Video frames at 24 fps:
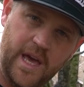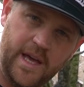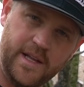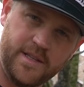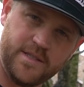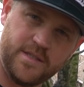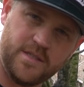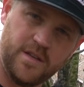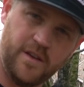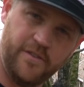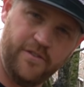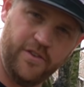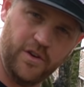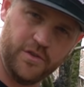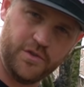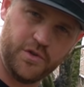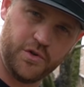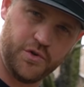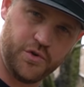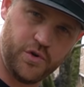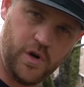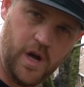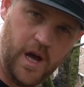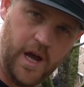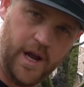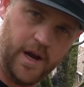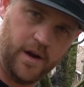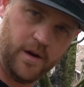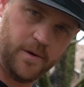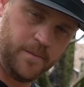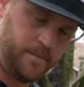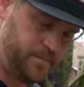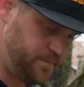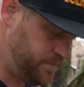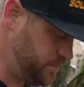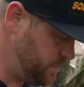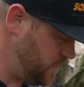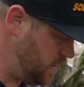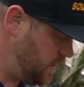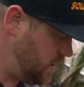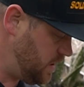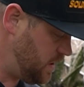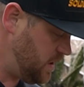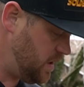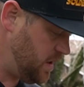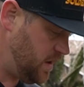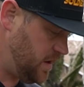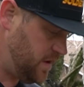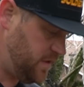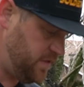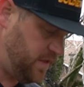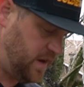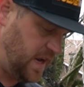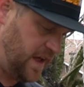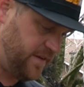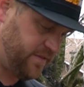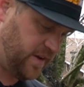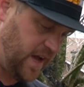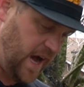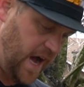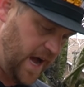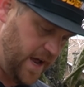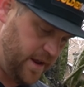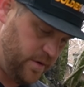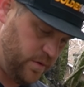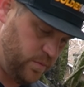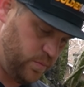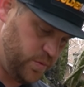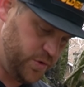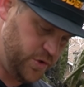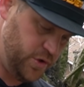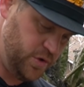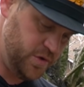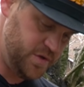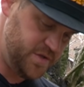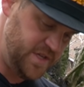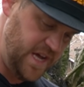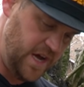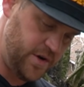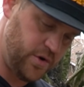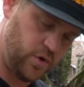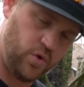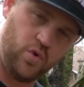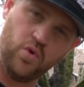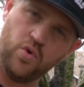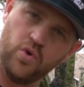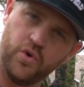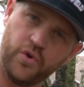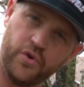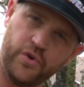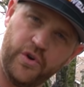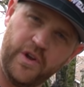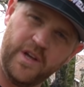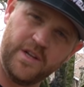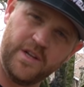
eighths filter dryer that I've got reduced down a quarter